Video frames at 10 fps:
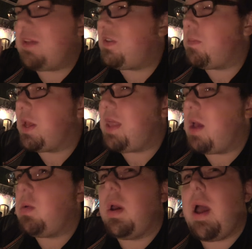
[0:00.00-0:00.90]
something like
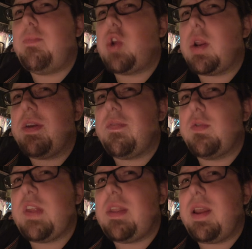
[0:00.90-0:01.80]
that. I'm trying to think if there
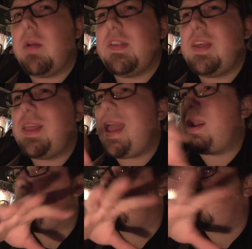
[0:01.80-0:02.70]
was anything else. I think they
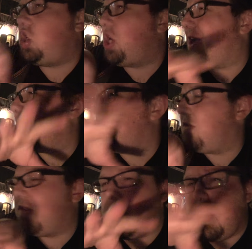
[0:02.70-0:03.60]
added a bunch of
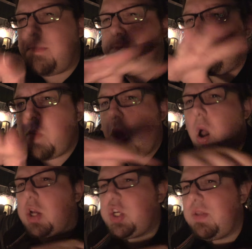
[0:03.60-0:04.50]
chickens to the
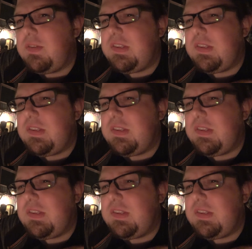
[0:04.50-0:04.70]
auction